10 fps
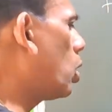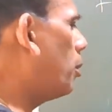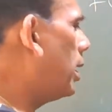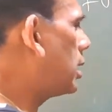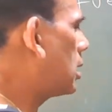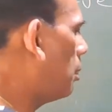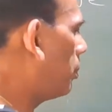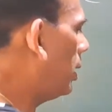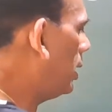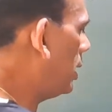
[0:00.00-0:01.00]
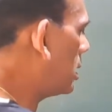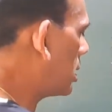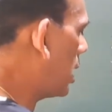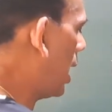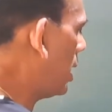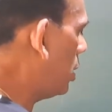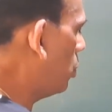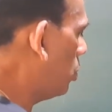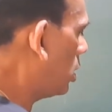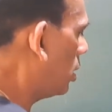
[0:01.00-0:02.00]
common example is
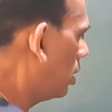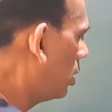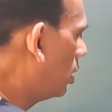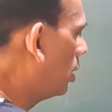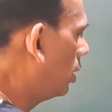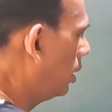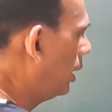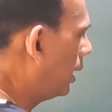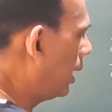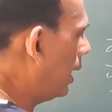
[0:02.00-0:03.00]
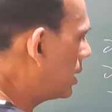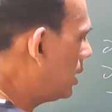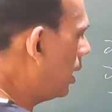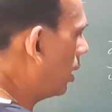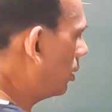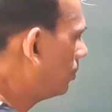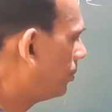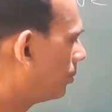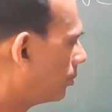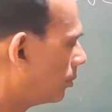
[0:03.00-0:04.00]
dilute
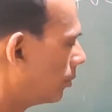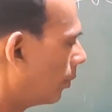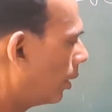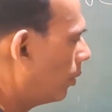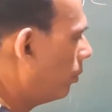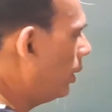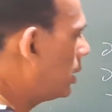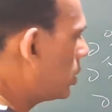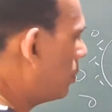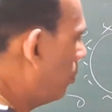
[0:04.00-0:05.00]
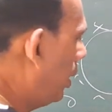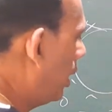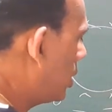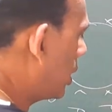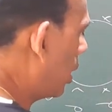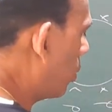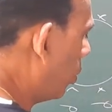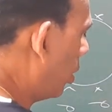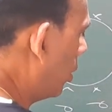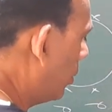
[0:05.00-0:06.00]
KCl with blood
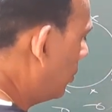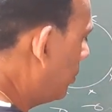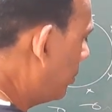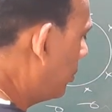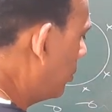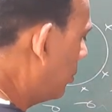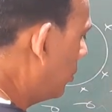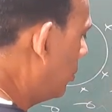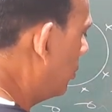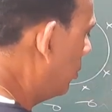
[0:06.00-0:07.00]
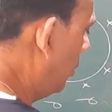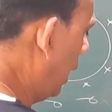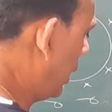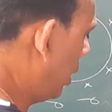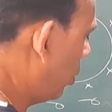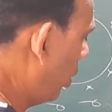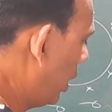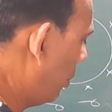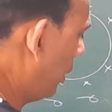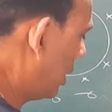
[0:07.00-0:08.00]
charcoal. I'll tell you what it